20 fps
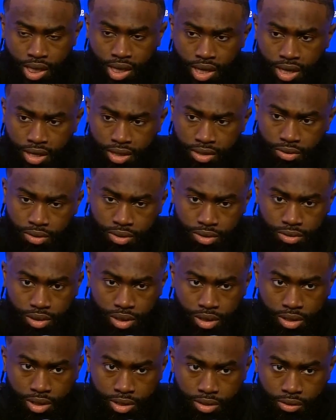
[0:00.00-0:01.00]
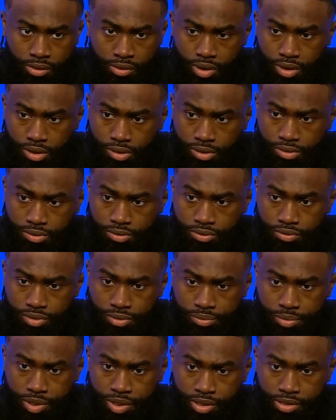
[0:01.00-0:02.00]
Yeah, you learn and grow
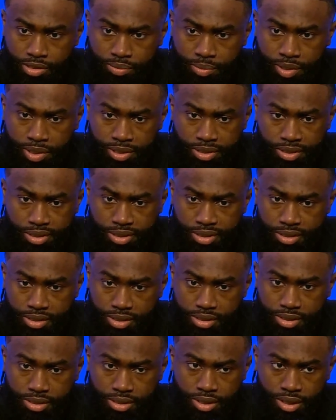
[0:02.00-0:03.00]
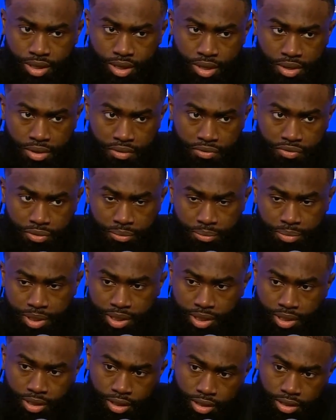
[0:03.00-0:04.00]
from your experiences. From
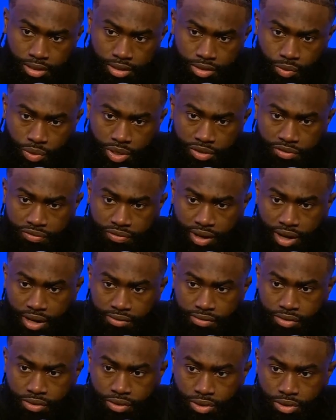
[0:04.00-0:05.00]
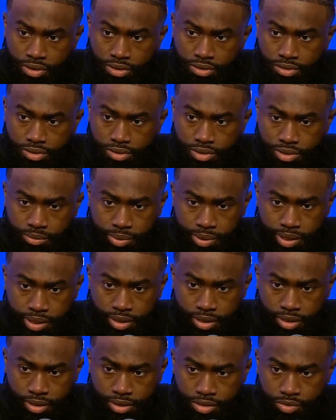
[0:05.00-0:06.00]
being a 25-year-old to
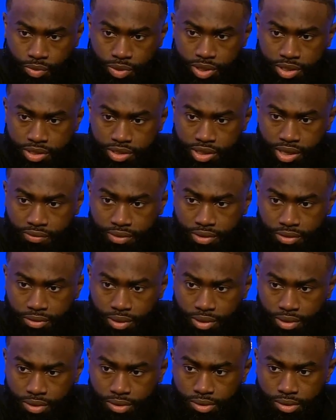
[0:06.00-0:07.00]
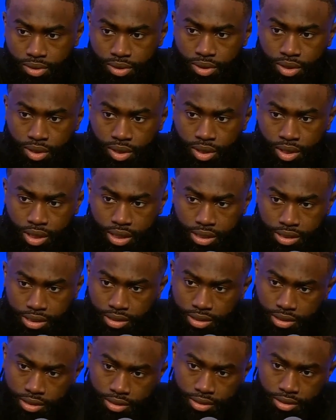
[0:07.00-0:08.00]
being a 27-year-old is
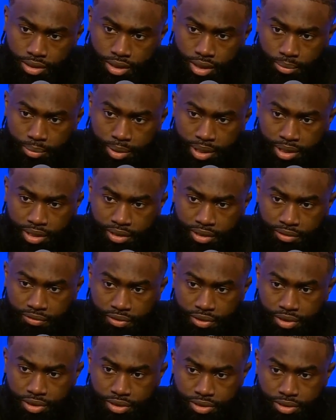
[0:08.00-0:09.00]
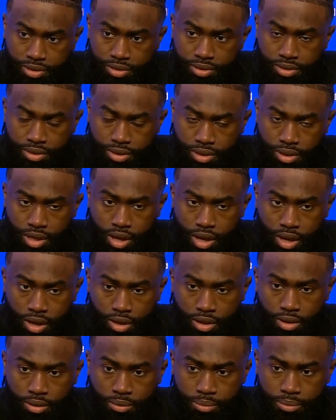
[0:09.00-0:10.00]
a big difference.
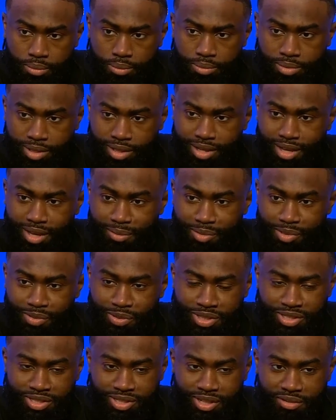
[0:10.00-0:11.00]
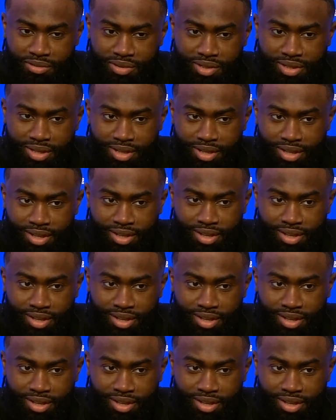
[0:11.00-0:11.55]
I'm 27.